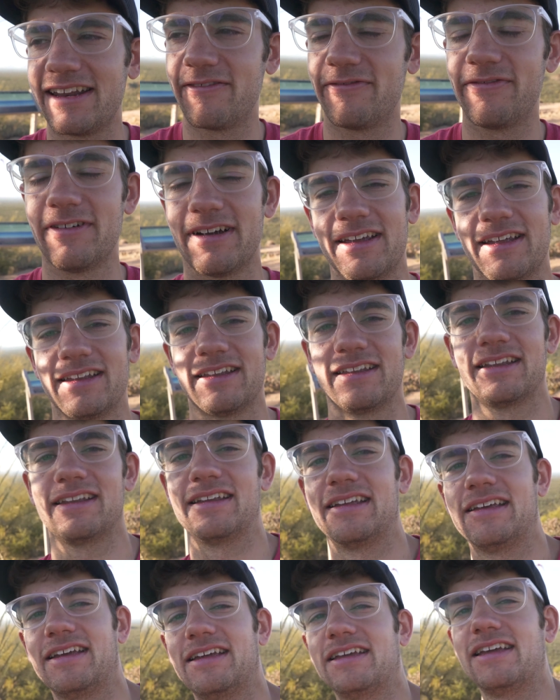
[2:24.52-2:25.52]
and
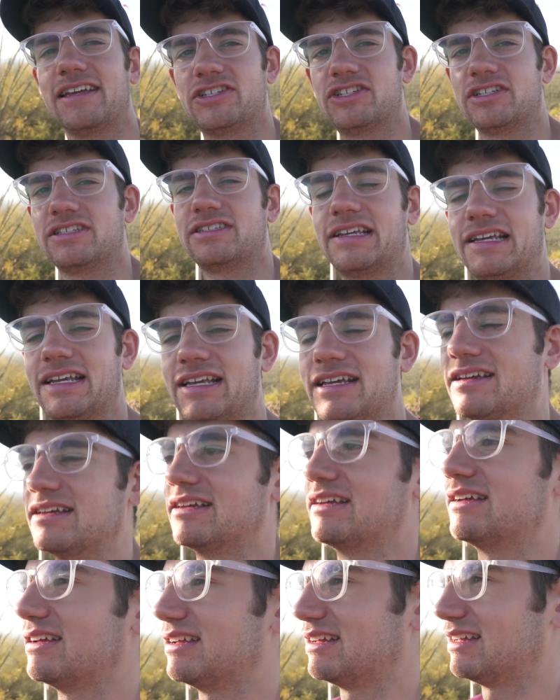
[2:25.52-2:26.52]
it's just like, I
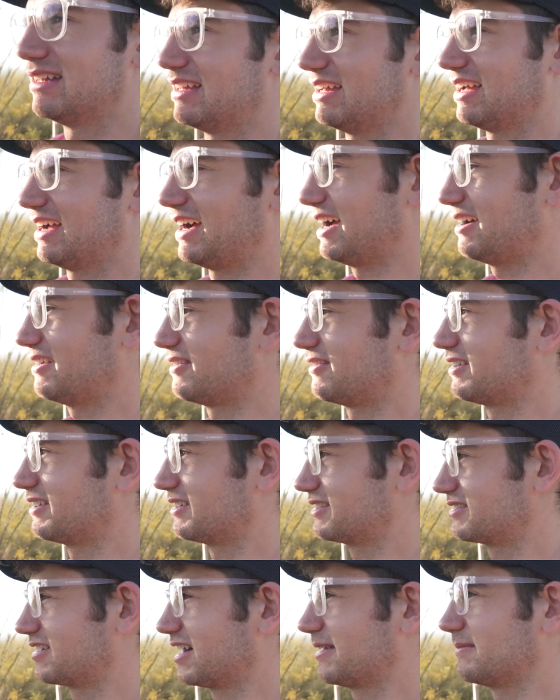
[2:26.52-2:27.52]
don't even know how to
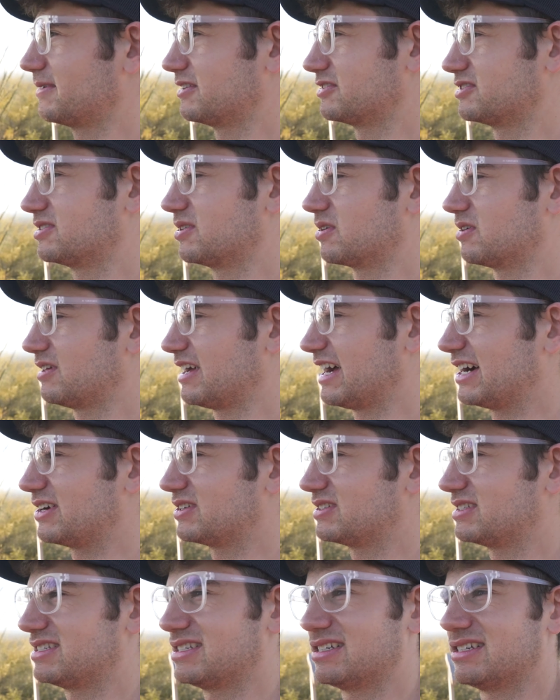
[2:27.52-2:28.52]
describe it. There's no
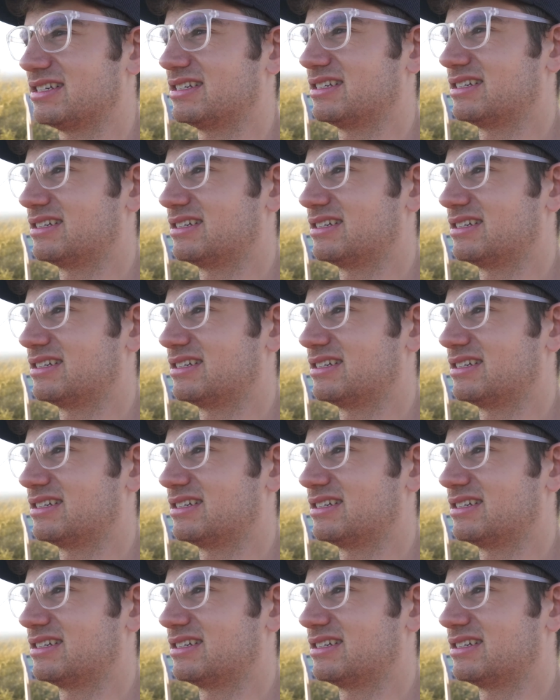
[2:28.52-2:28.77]
clouds.